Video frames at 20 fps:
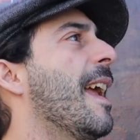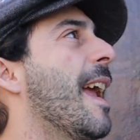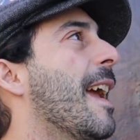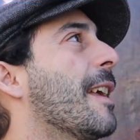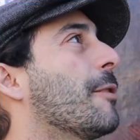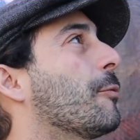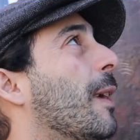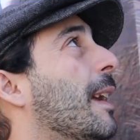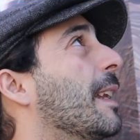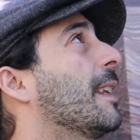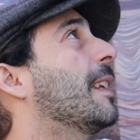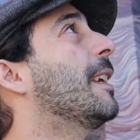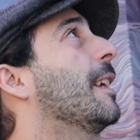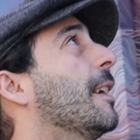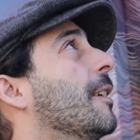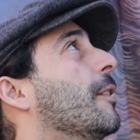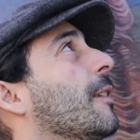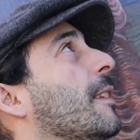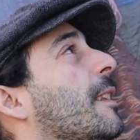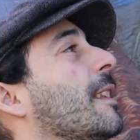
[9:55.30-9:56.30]
And right
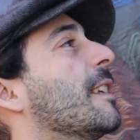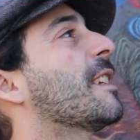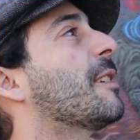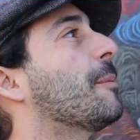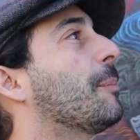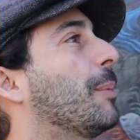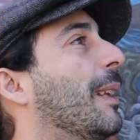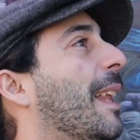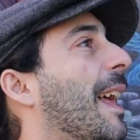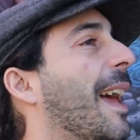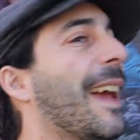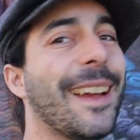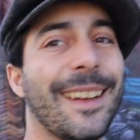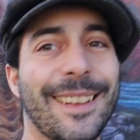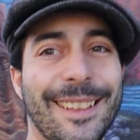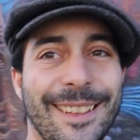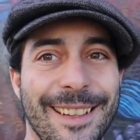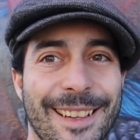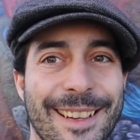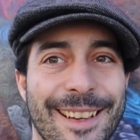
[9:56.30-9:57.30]
here in this
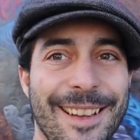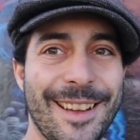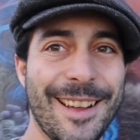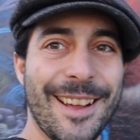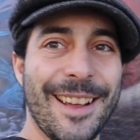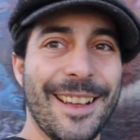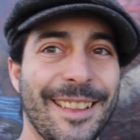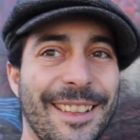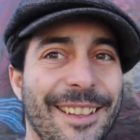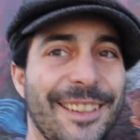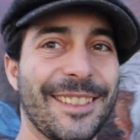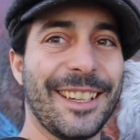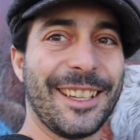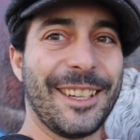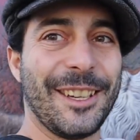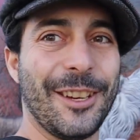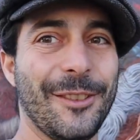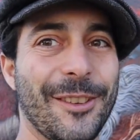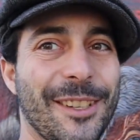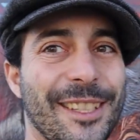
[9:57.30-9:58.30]
plaque, there's a
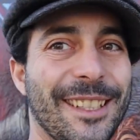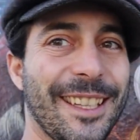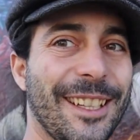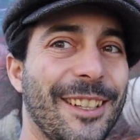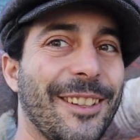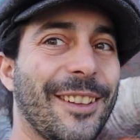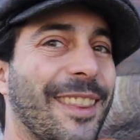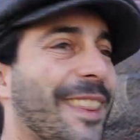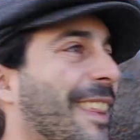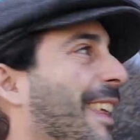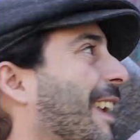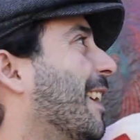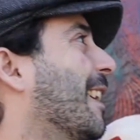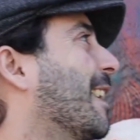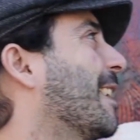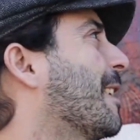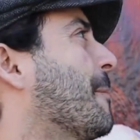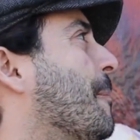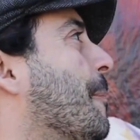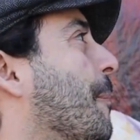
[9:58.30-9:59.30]
curious little
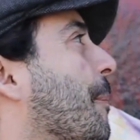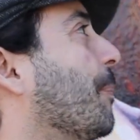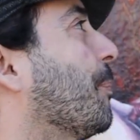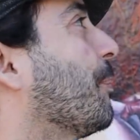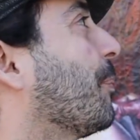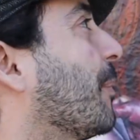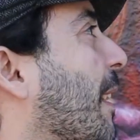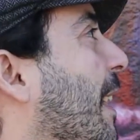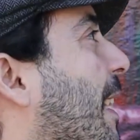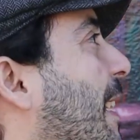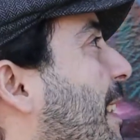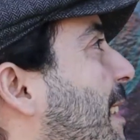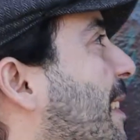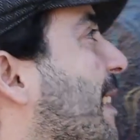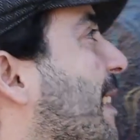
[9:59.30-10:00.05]
thing. It